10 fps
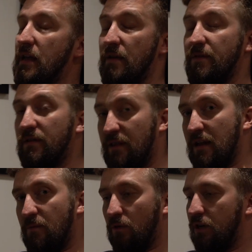If you
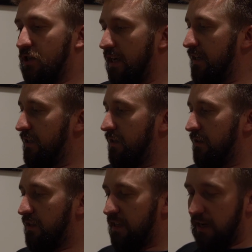did want to change
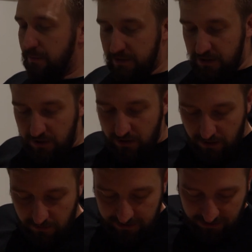the seating position though, it's